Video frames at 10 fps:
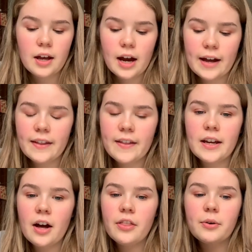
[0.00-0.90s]
And then
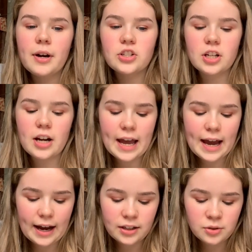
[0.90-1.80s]
the other question I
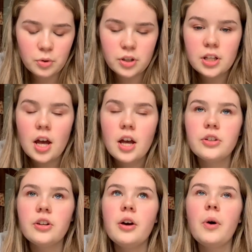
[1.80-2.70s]
had was,
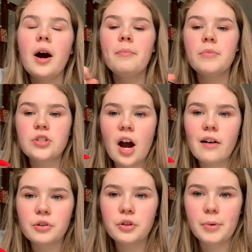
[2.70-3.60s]
you know,
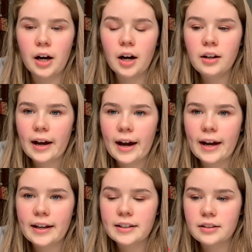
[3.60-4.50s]
Daruba
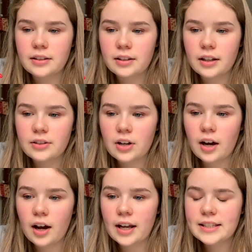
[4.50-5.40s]
and
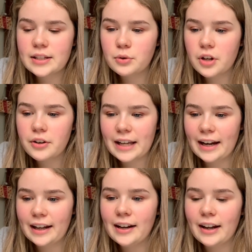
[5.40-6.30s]
I still don't
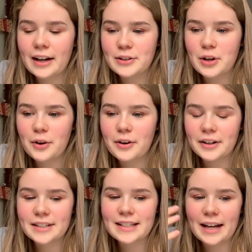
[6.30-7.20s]
get it. Like, I don't
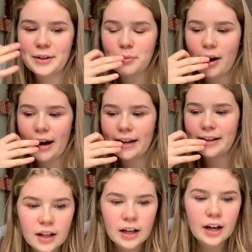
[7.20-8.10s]
understand
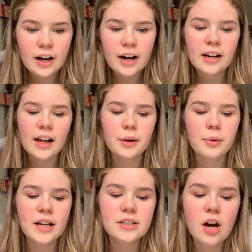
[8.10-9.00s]
why. And
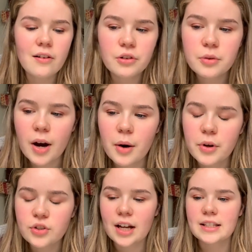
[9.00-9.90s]
likewise, Daruba
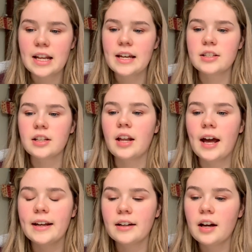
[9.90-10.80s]
would translate to
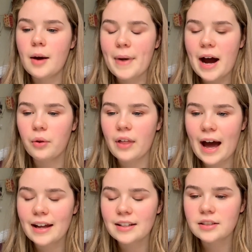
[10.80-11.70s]
like about
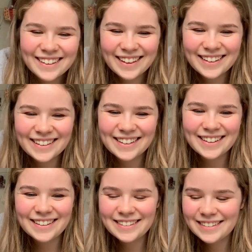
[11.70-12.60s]
that. Thank
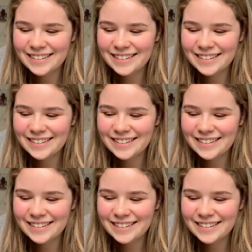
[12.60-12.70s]
you.